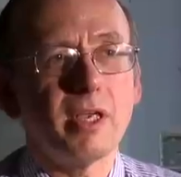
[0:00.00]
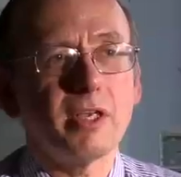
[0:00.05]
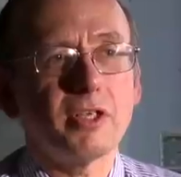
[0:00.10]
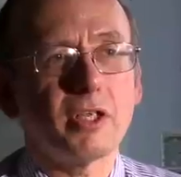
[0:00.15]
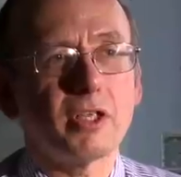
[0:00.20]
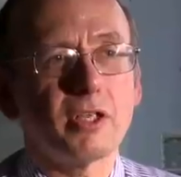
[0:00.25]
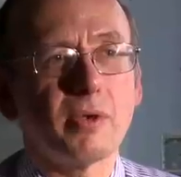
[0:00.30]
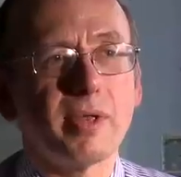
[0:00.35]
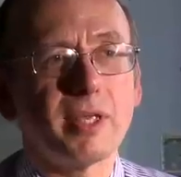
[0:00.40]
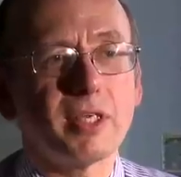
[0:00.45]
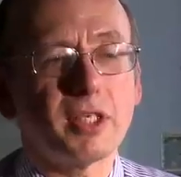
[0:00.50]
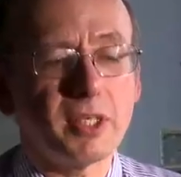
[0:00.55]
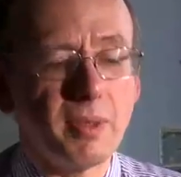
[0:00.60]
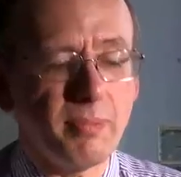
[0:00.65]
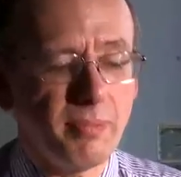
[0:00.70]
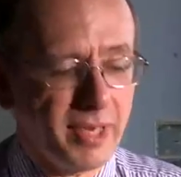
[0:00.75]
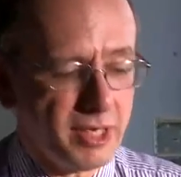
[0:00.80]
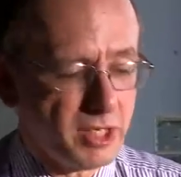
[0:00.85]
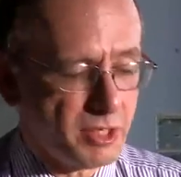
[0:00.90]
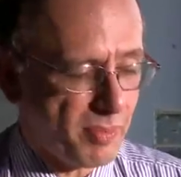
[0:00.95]
is to do a
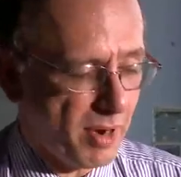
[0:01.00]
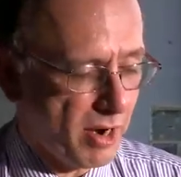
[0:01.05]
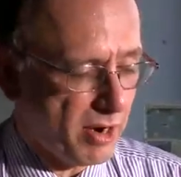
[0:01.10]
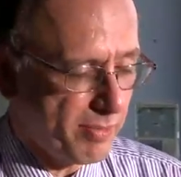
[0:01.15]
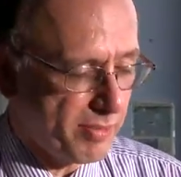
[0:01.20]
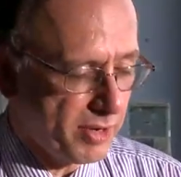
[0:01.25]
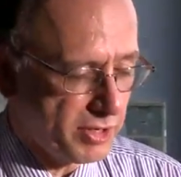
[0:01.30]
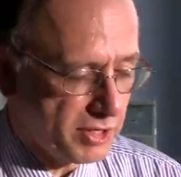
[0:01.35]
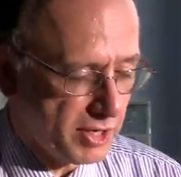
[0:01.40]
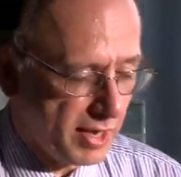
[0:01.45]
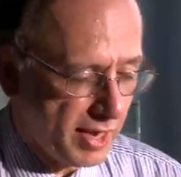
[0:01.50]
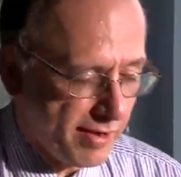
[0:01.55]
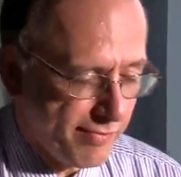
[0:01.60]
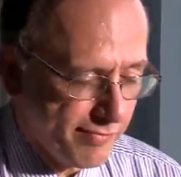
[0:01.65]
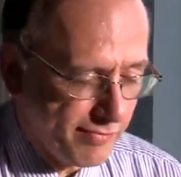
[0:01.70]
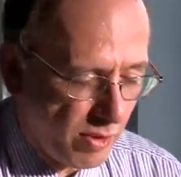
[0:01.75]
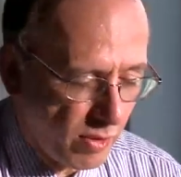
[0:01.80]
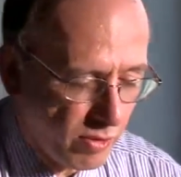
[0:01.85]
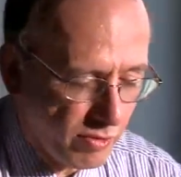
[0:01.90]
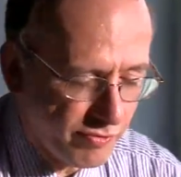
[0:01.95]
simple experiment
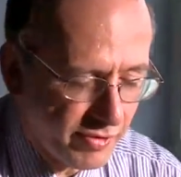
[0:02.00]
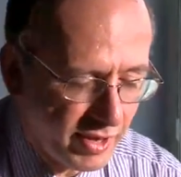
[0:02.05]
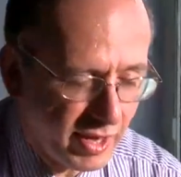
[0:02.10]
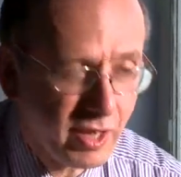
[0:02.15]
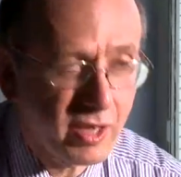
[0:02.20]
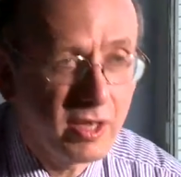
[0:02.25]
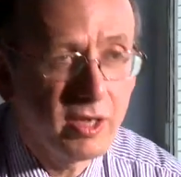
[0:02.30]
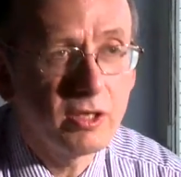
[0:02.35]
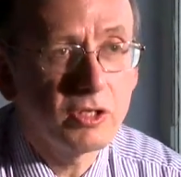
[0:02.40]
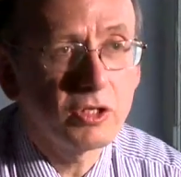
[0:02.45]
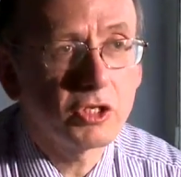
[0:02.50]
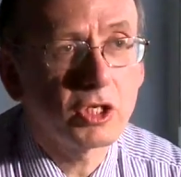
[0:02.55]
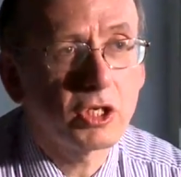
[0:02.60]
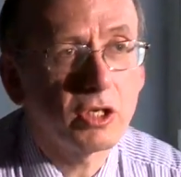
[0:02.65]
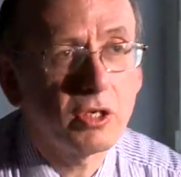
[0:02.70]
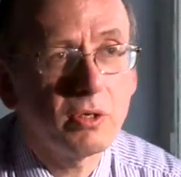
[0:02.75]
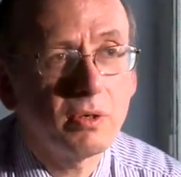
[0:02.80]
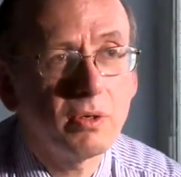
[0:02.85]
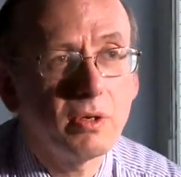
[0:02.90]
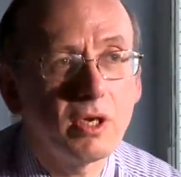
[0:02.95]
involving
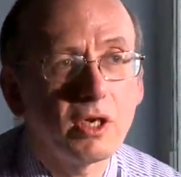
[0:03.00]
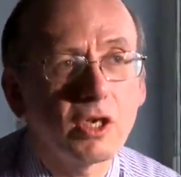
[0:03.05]
two